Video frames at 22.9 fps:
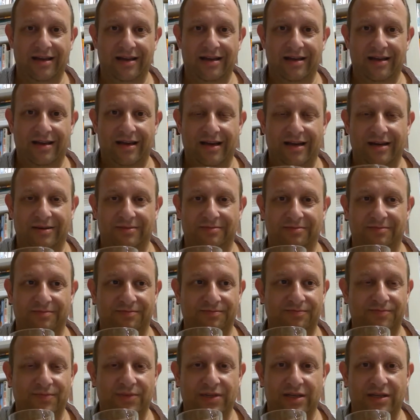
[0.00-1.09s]

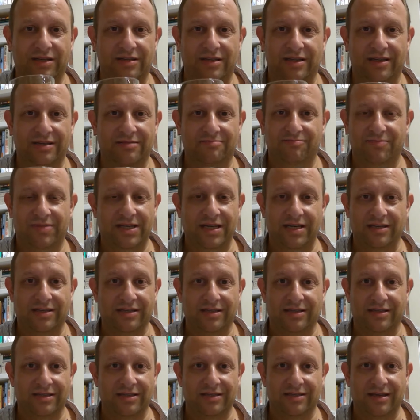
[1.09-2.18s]
the Caesars
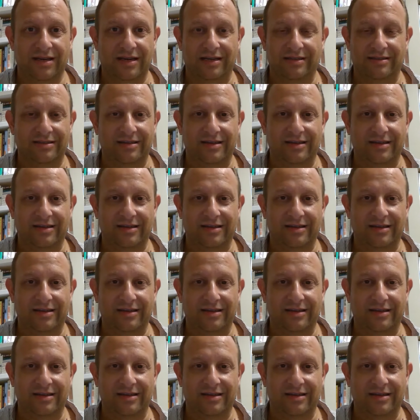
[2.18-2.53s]
and